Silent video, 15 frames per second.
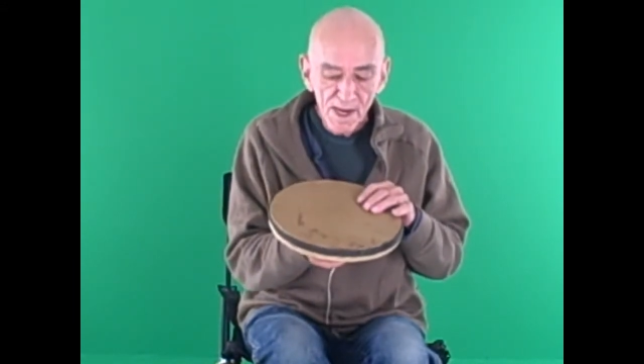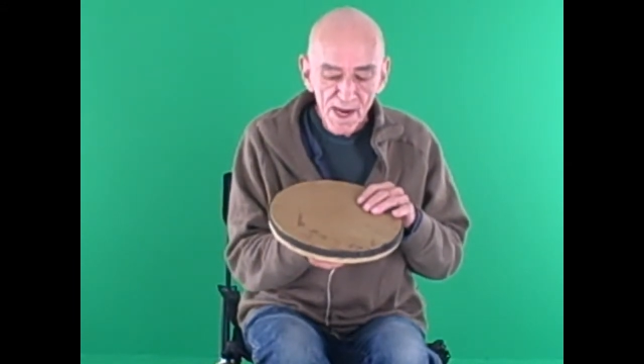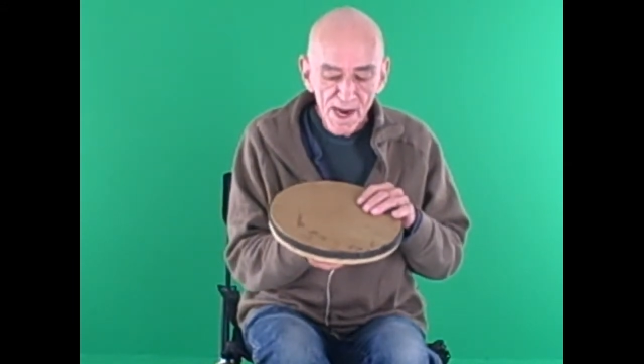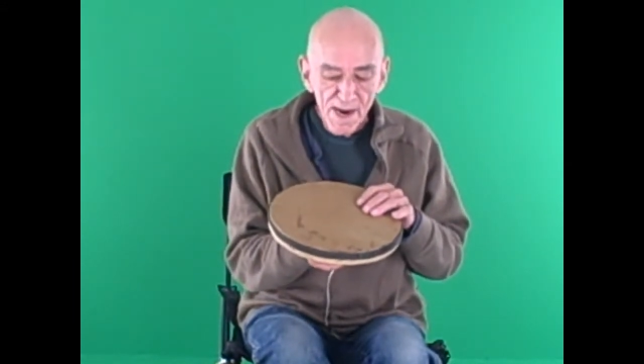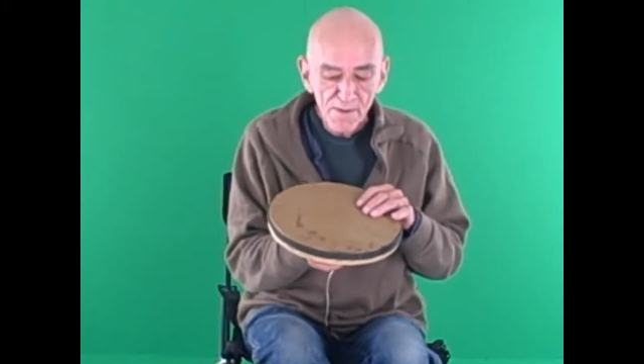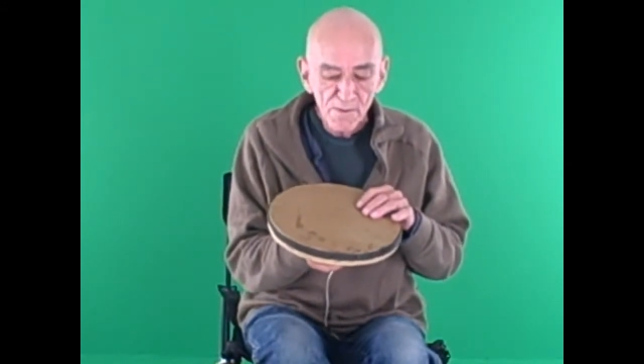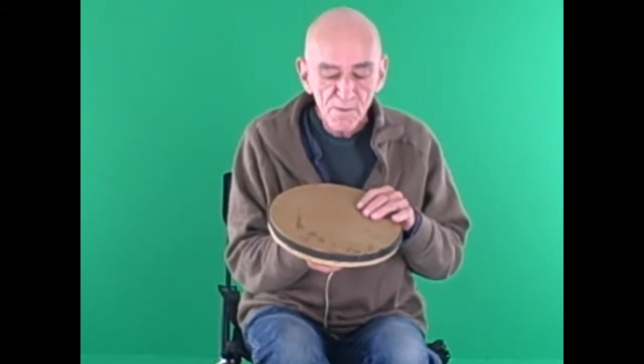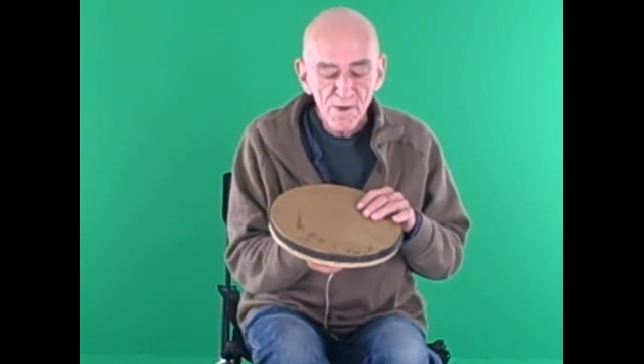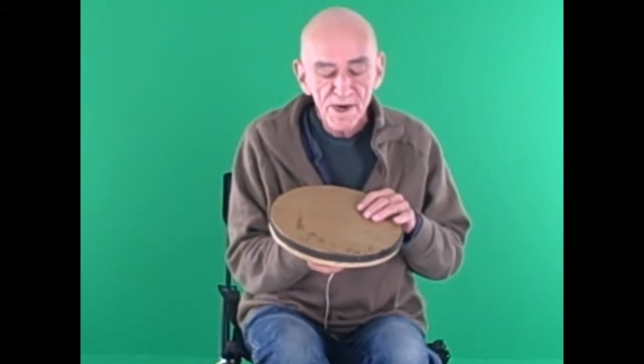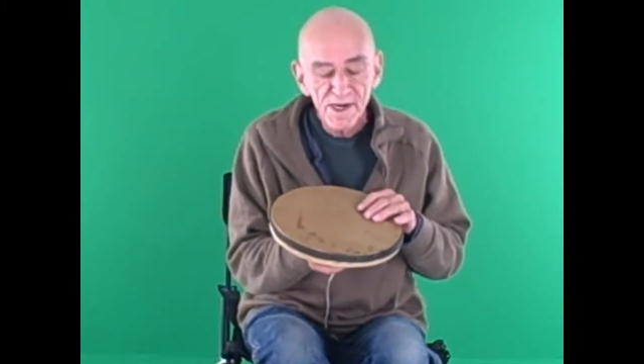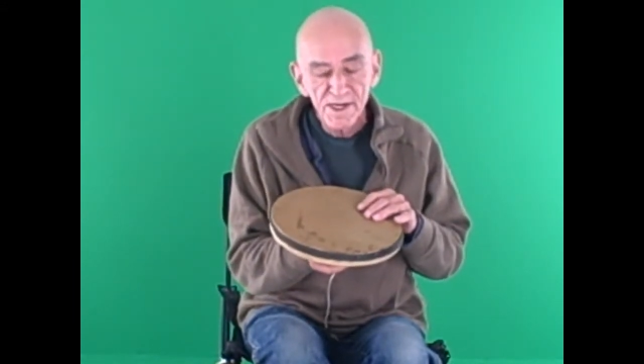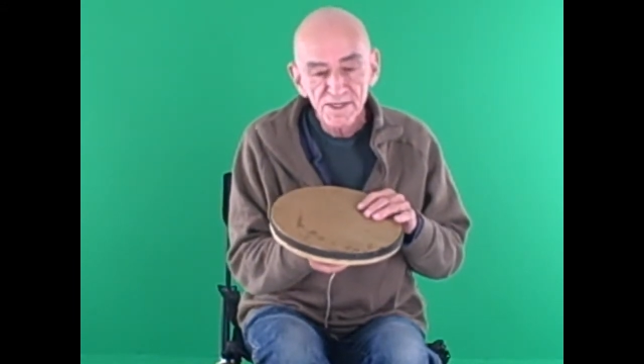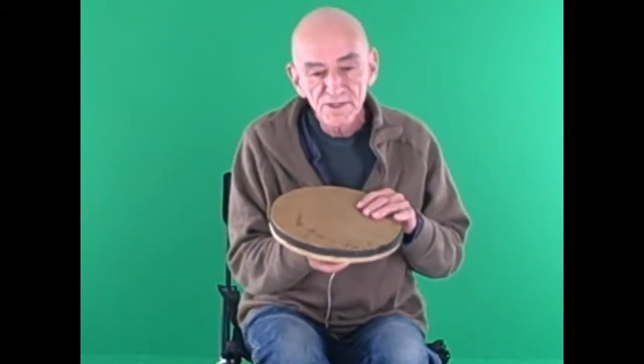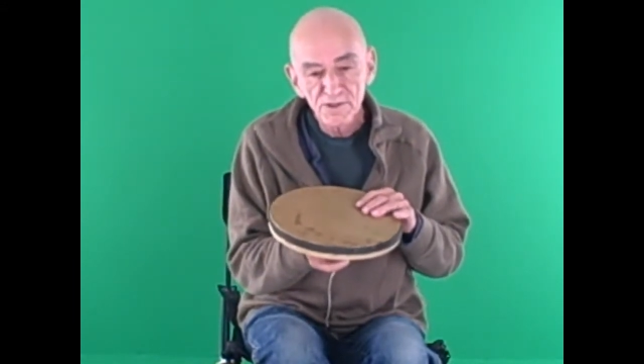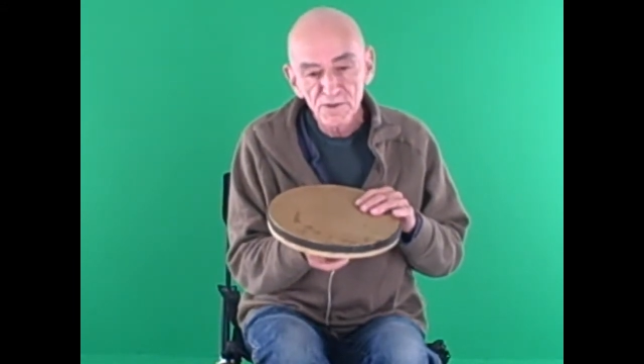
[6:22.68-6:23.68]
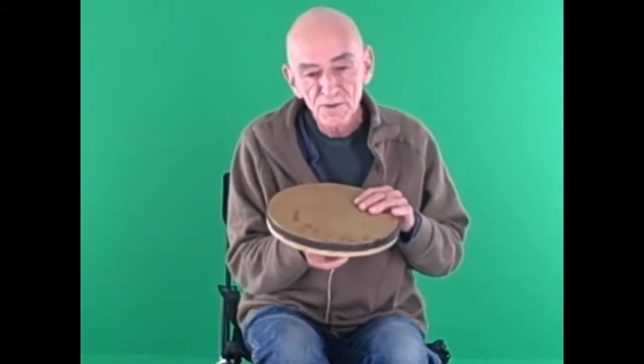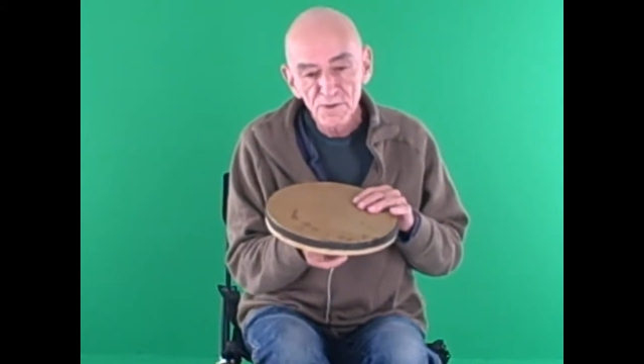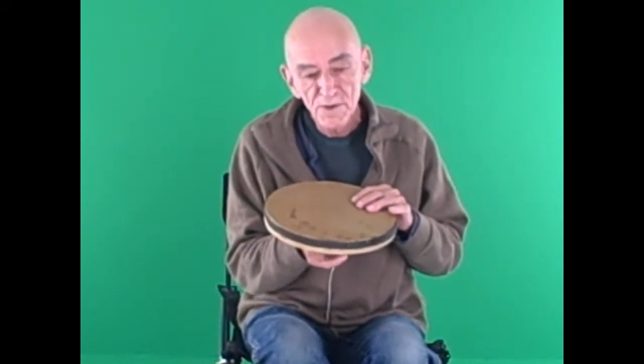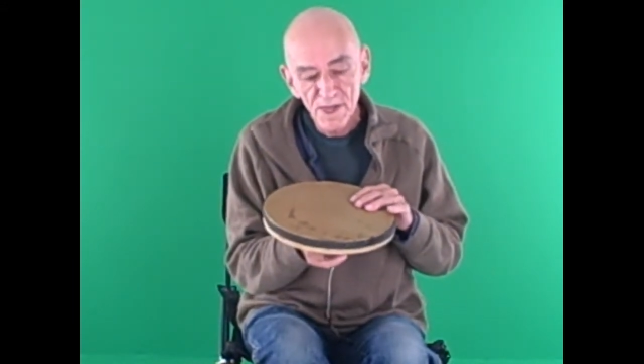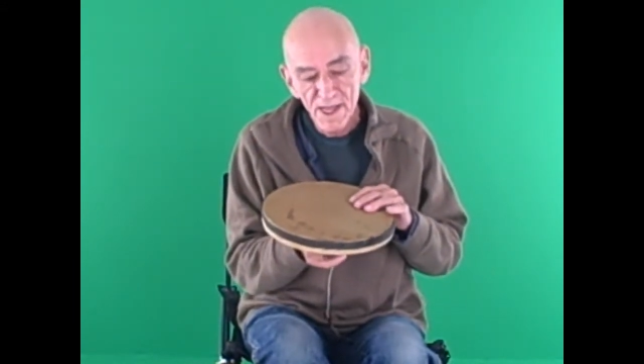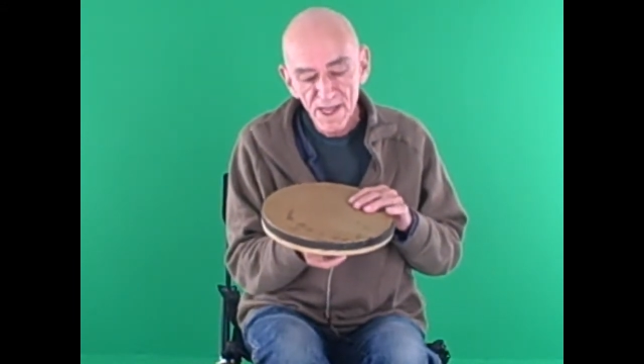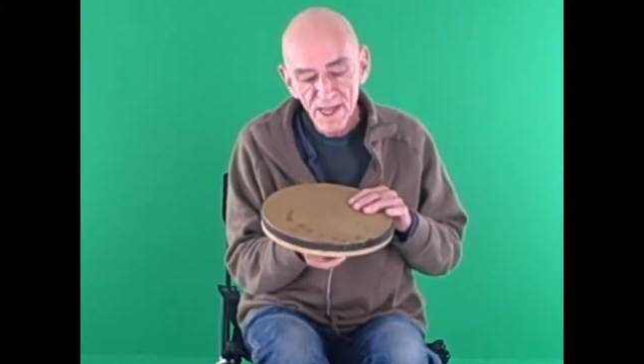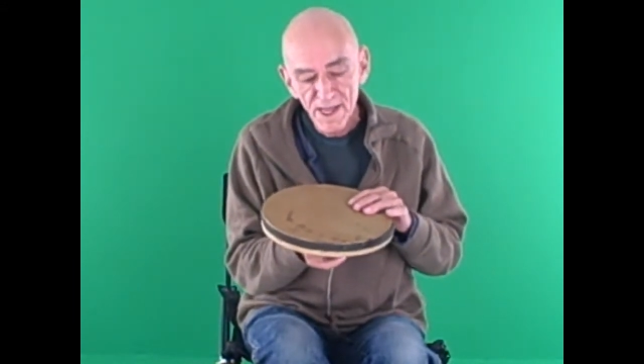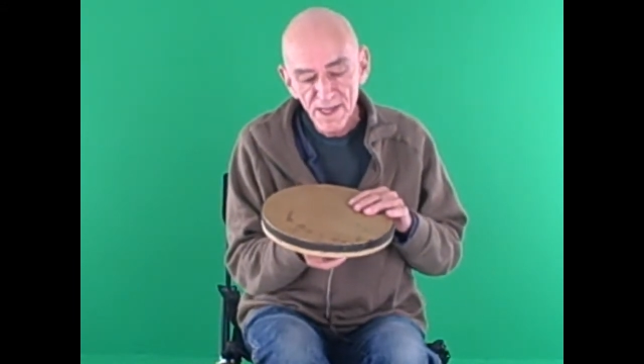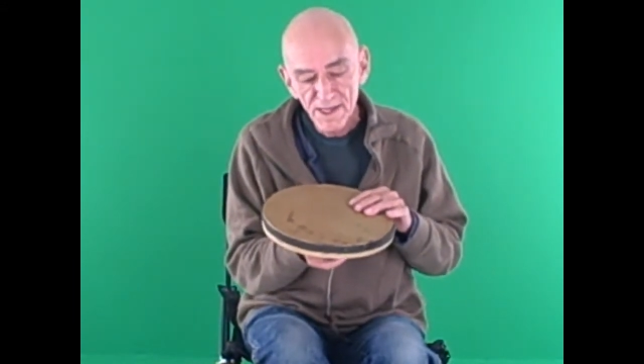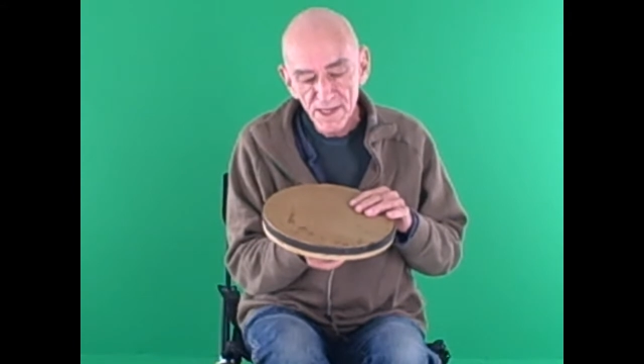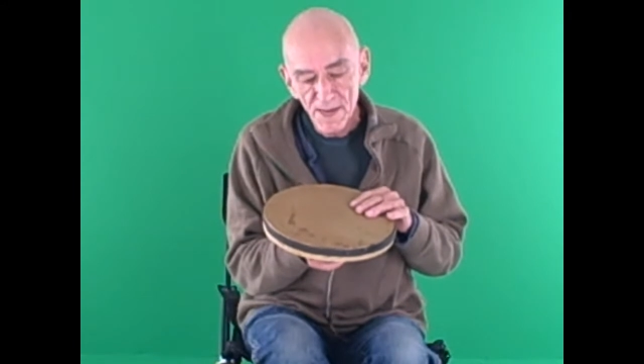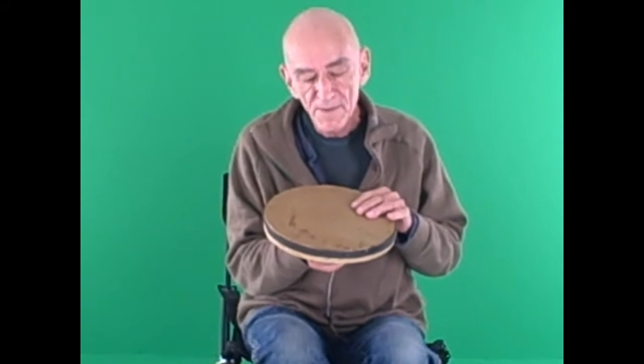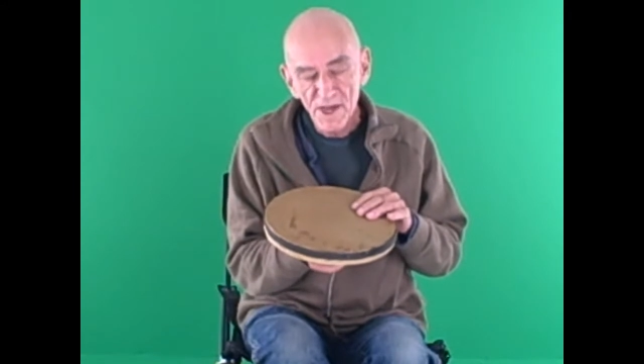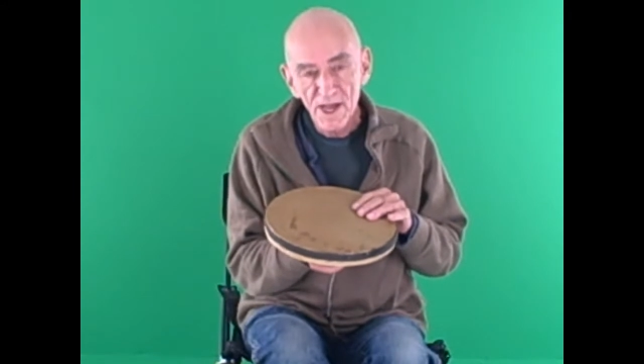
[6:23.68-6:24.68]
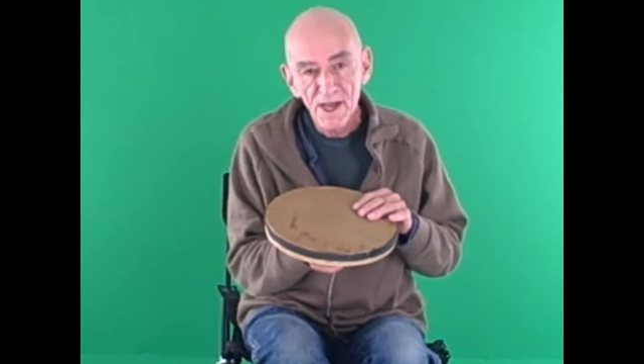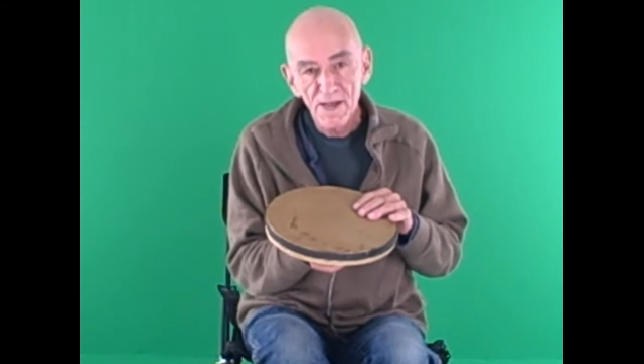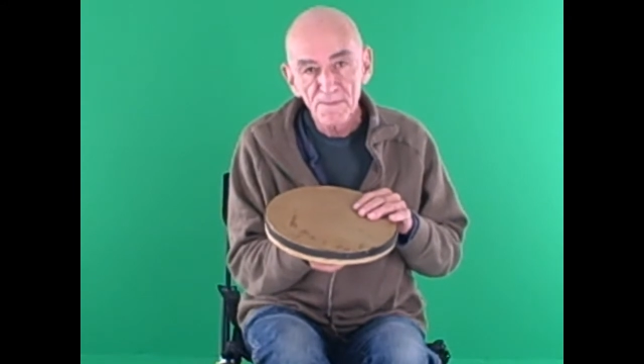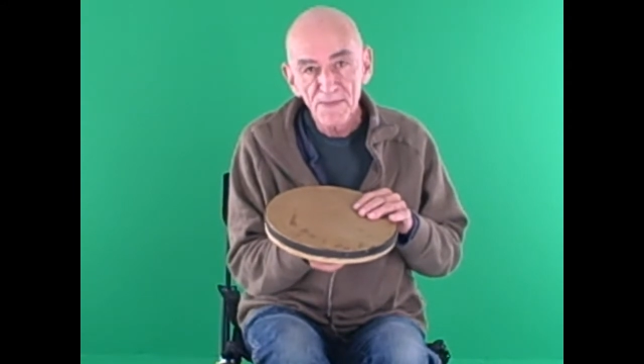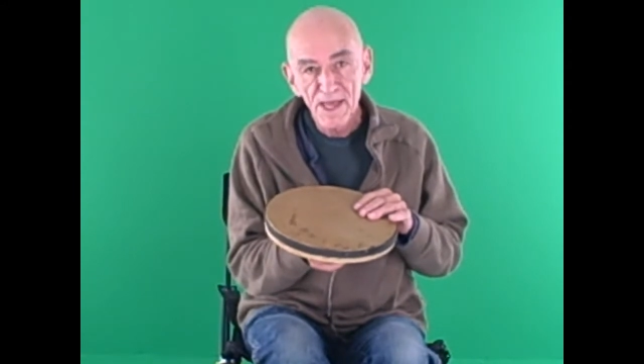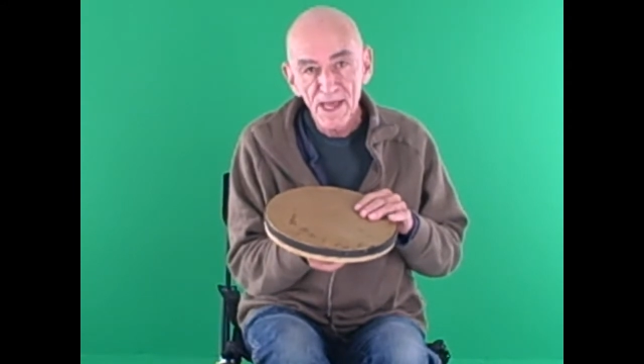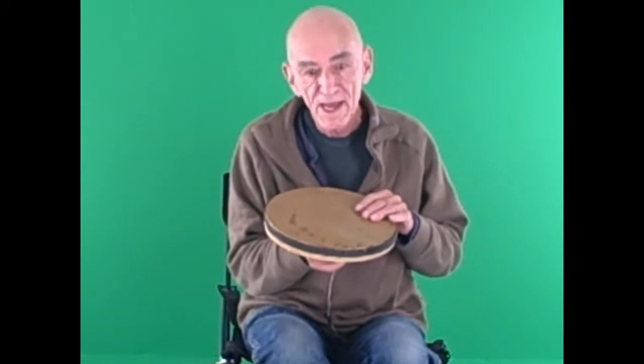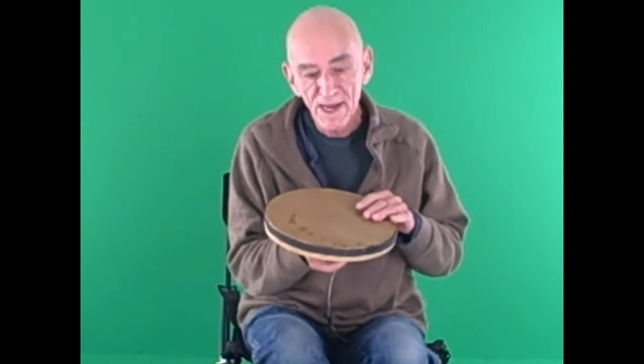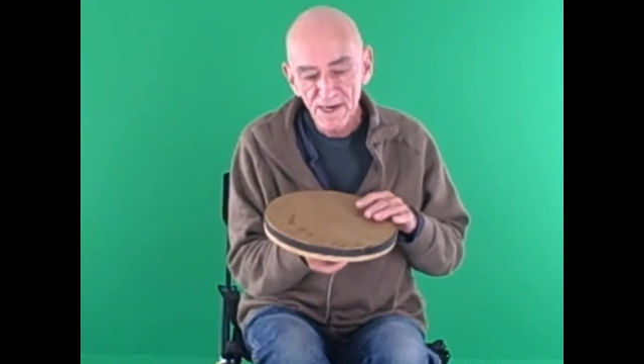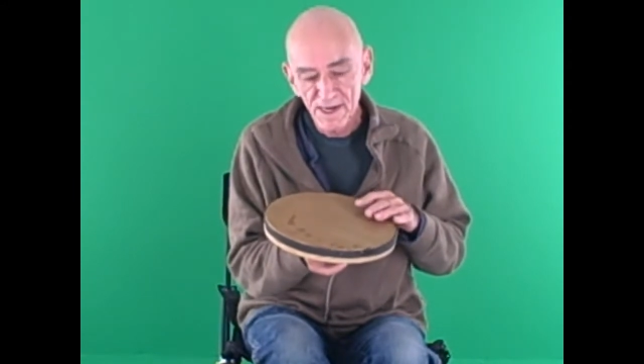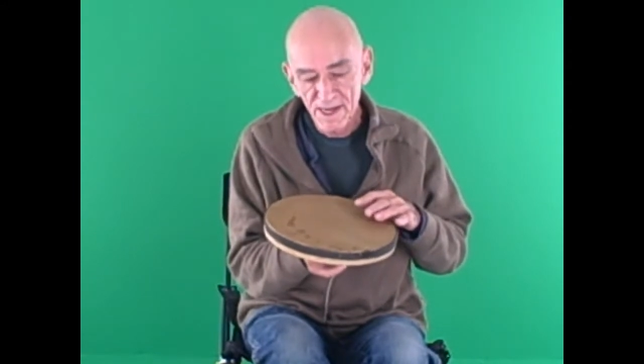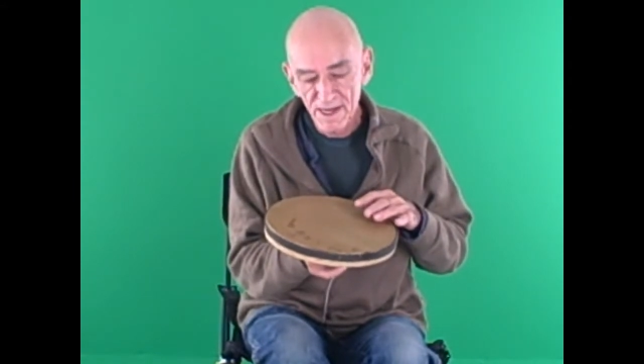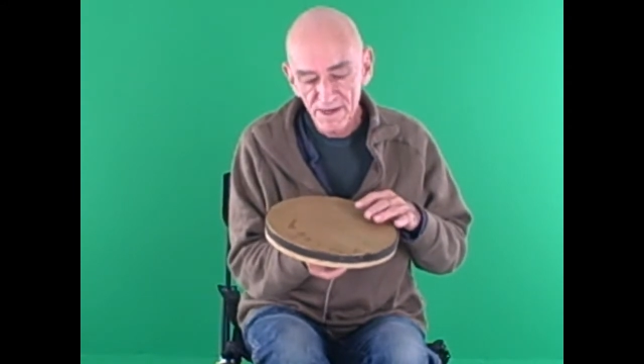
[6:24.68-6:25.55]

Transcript: I went into a Yamaha pad